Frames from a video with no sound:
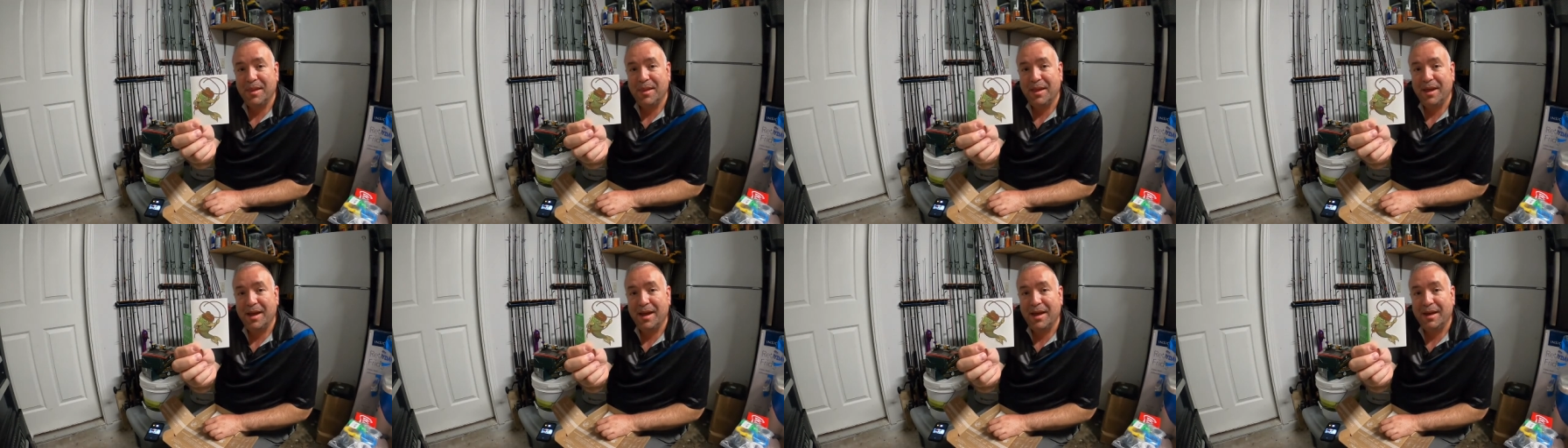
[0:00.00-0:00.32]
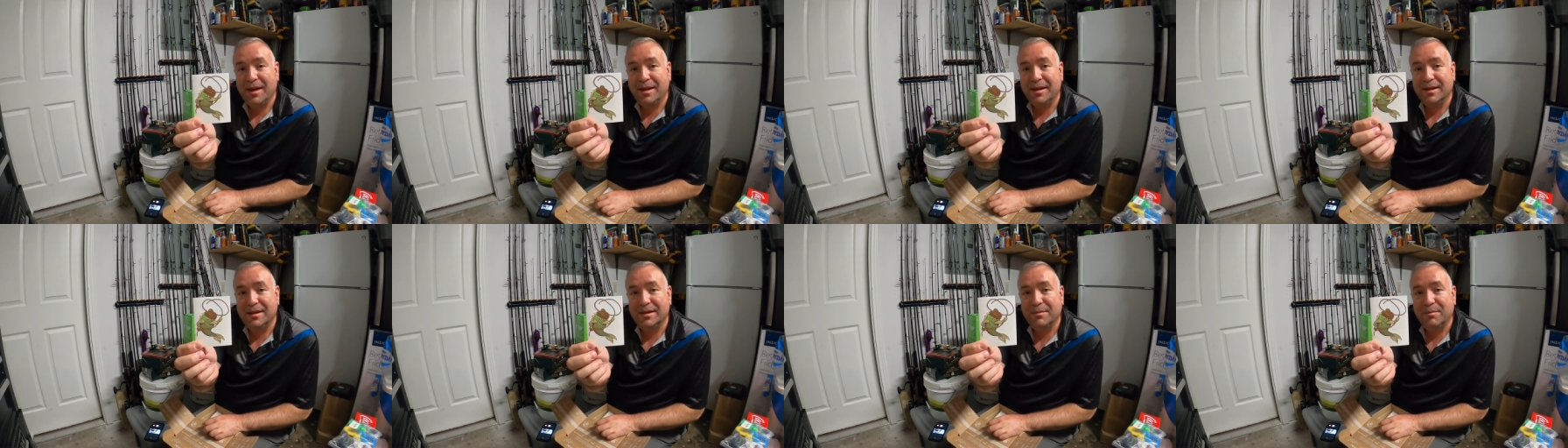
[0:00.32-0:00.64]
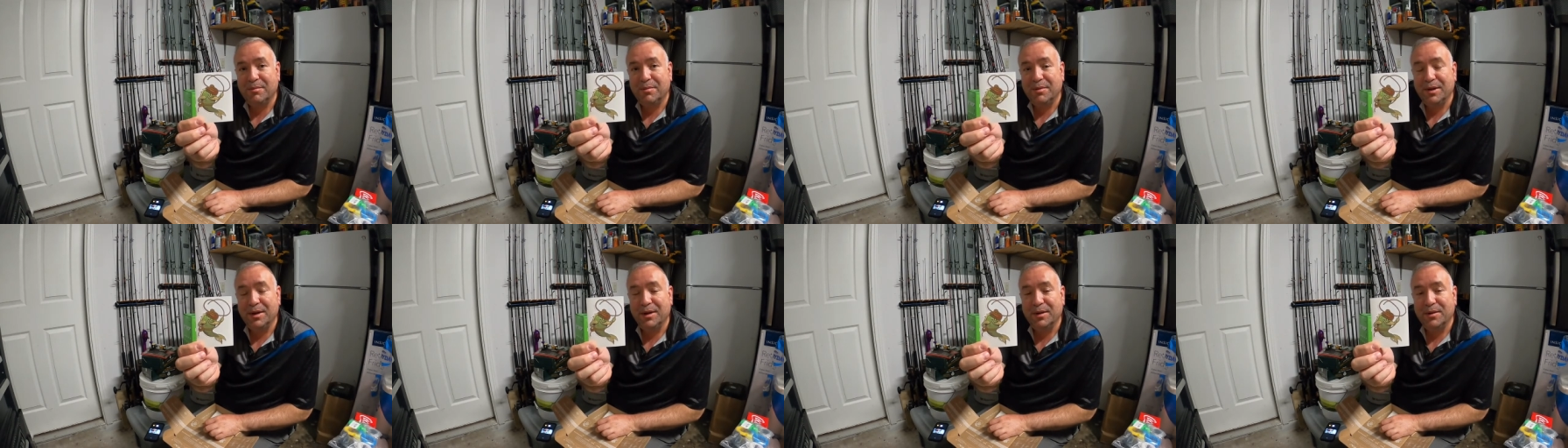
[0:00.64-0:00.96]
that is a
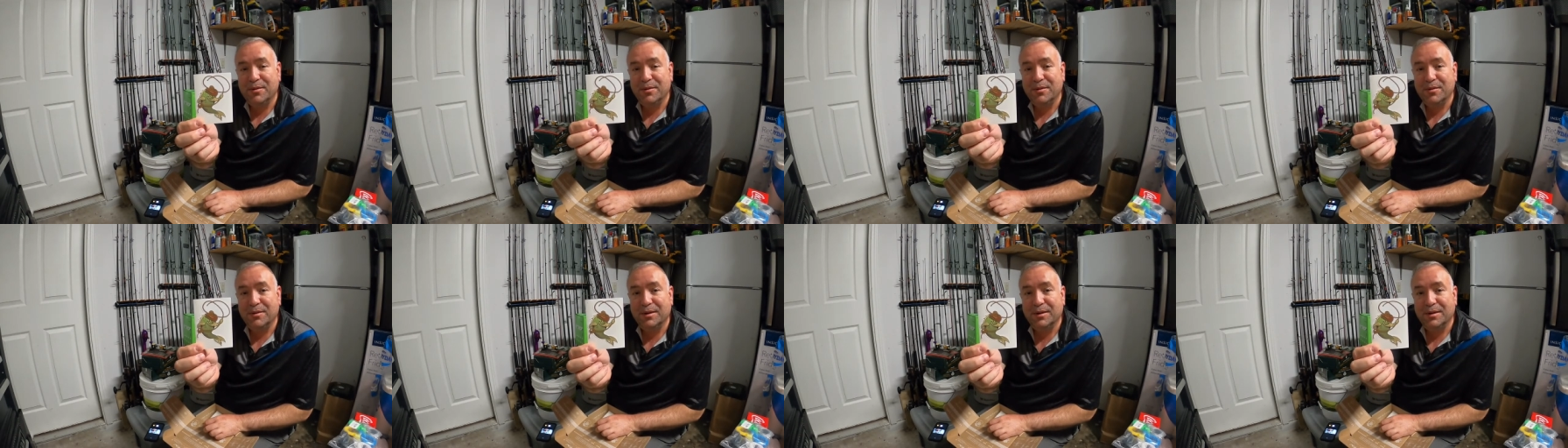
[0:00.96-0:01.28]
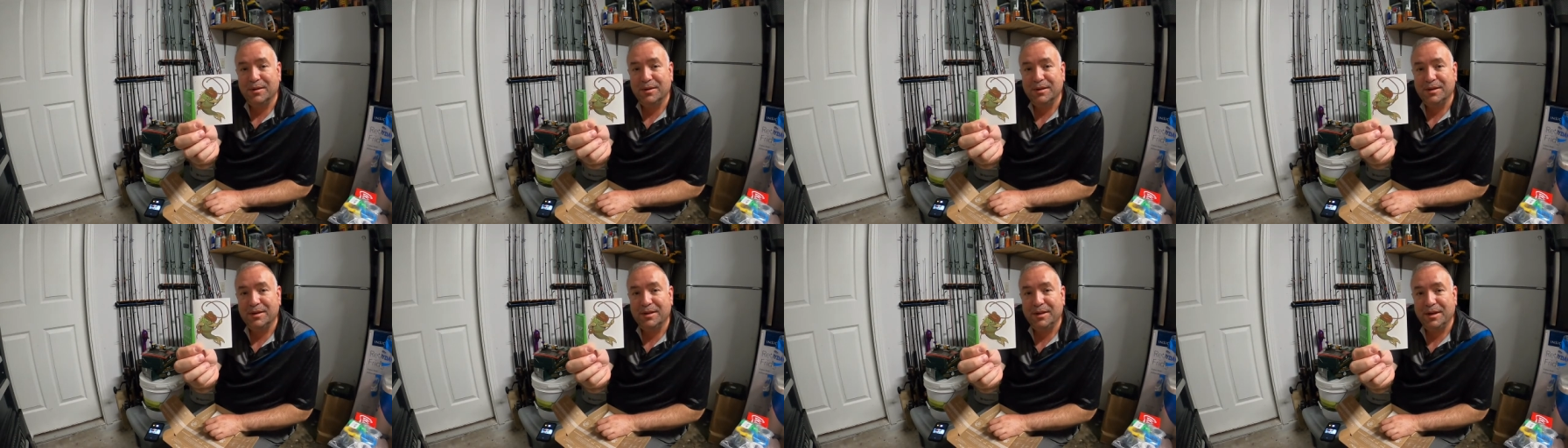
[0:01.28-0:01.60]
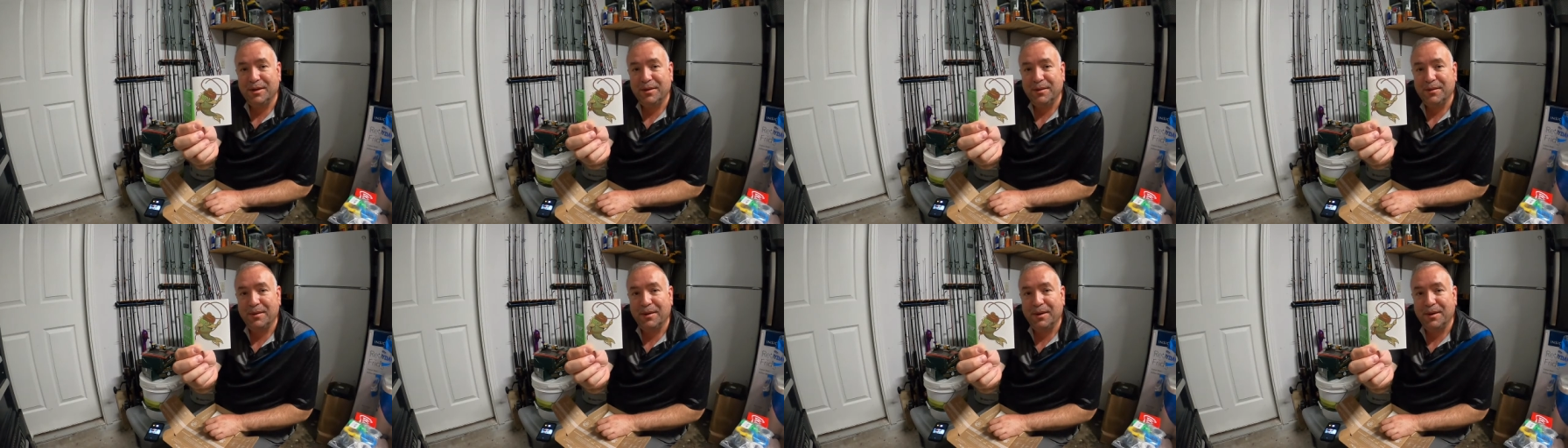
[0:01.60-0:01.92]
pretty cool little
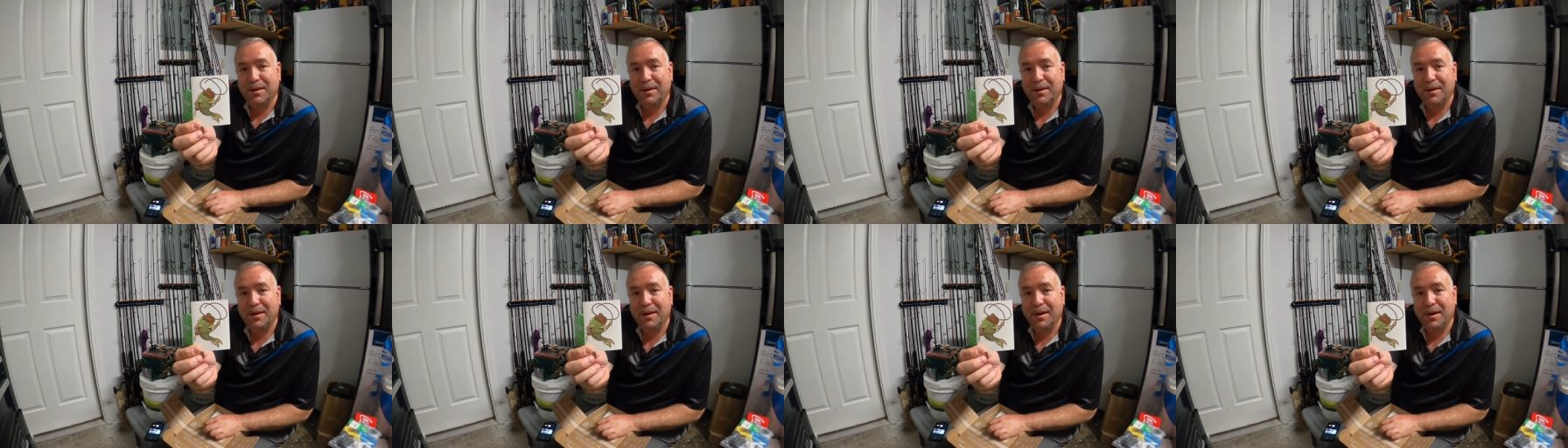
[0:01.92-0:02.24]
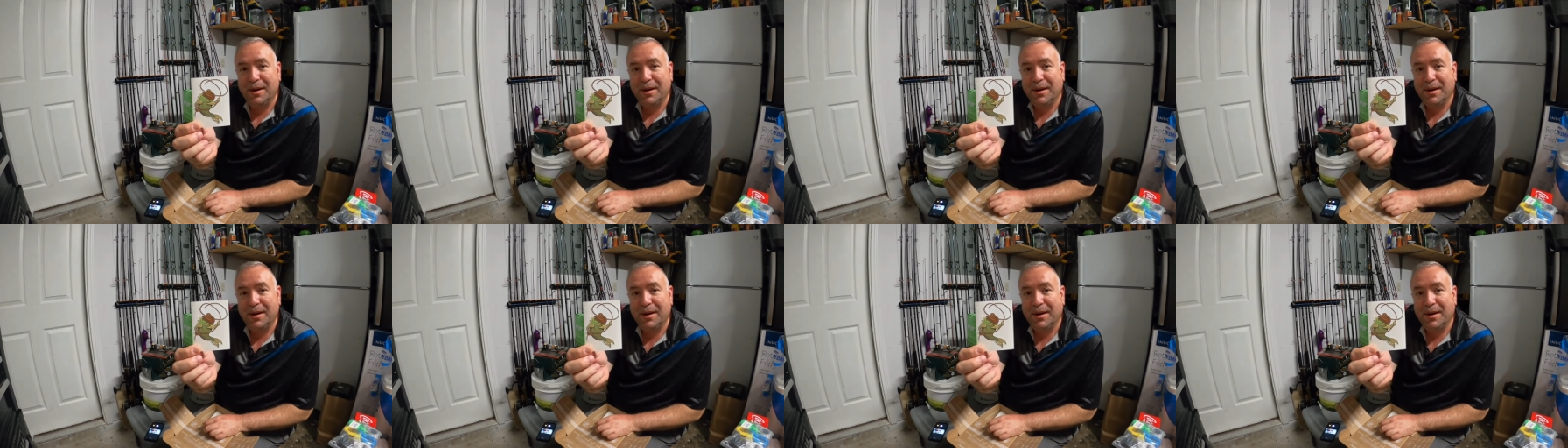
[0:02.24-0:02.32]
sticker there.